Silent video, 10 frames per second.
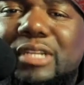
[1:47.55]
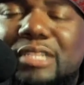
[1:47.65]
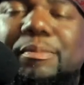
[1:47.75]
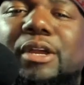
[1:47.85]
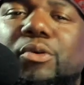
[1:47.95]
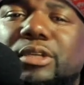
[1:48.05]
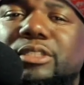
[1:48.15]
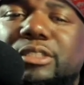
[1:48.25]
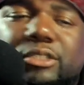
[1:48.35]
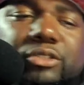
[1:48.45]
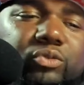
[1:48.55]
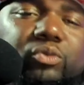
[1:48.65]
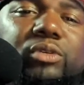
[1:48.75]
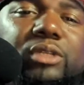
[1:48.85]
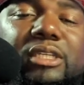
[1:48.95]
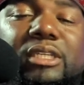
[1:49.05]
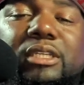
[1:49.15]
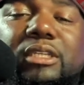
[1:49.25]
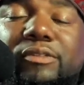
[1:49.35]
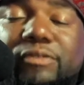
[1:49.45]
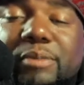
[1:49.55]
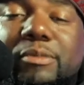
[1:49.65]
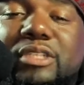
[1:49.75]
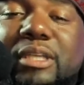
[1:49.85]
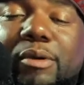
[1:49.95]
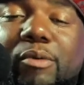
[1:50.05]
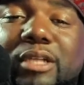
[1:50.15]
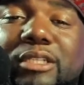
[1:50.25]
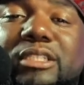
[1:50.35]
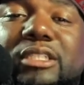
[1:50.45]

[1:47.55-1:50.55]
That's my question to females that might watch it.